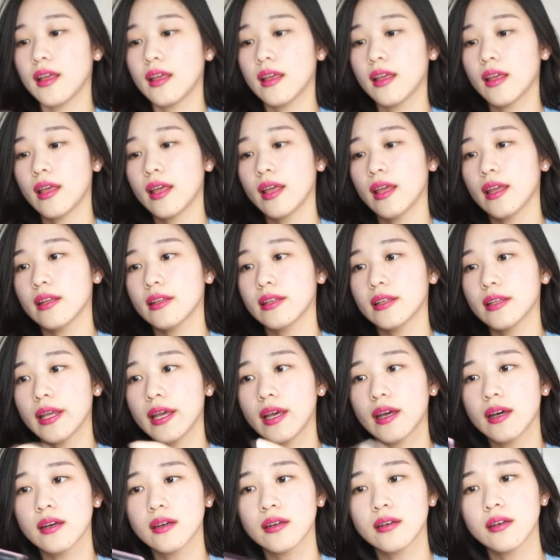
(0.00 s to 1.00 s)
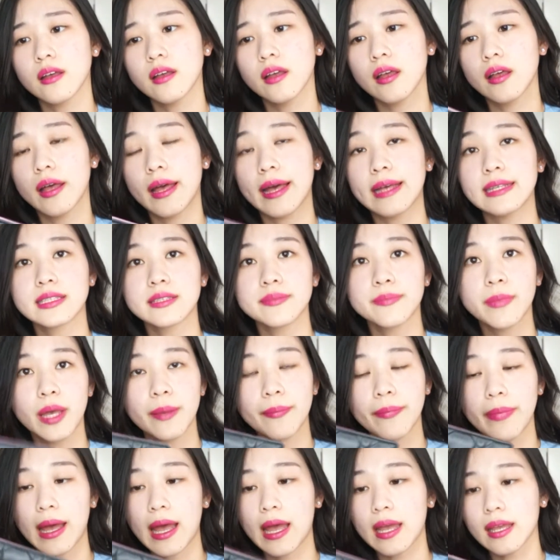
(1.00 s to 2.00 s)
And yeah, as my
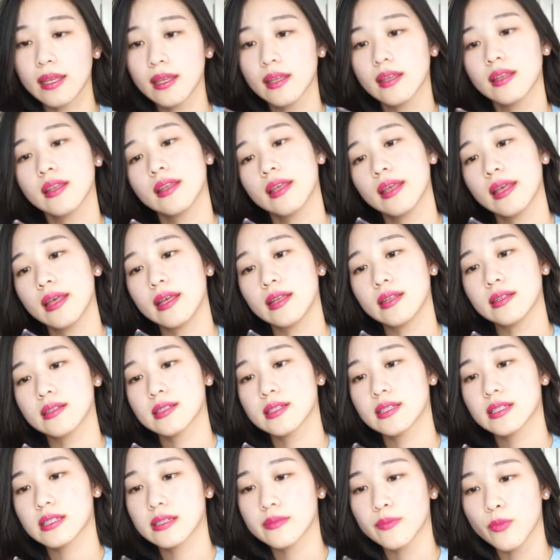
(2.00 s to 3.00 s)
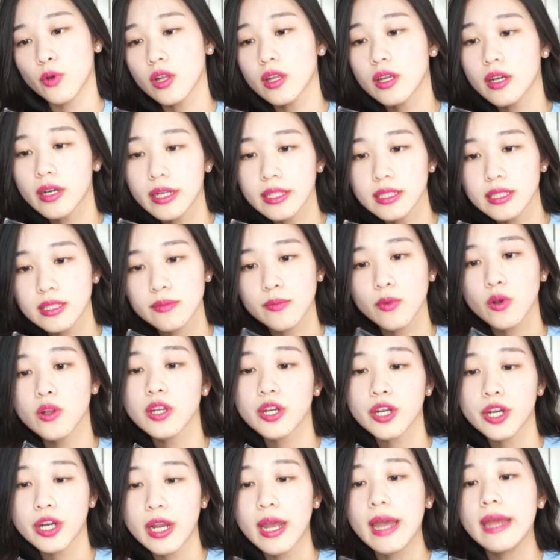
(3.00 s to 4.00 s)
bag gets smaller and
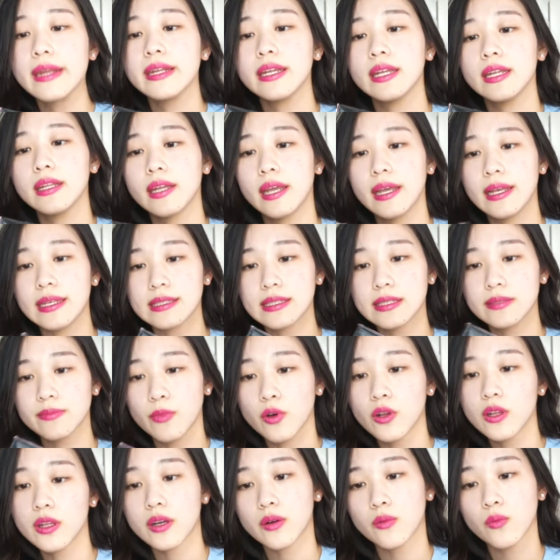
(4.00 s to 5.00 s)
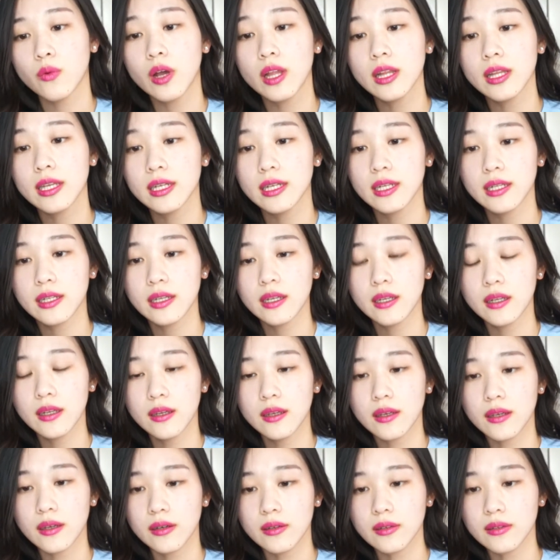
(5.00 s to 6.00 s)
smaller, I need a smaller wallet
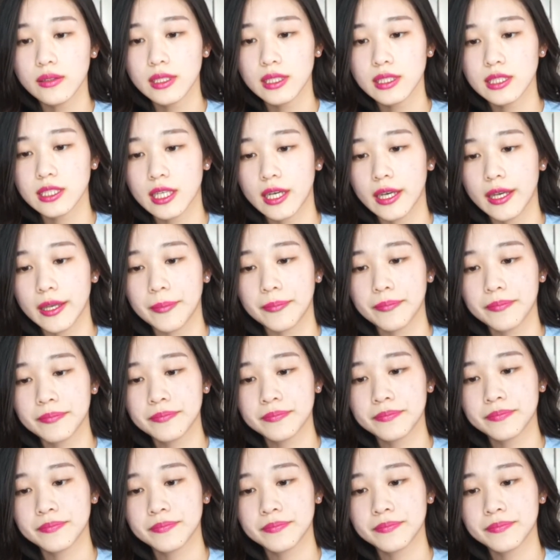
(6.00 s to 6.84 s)
all the time.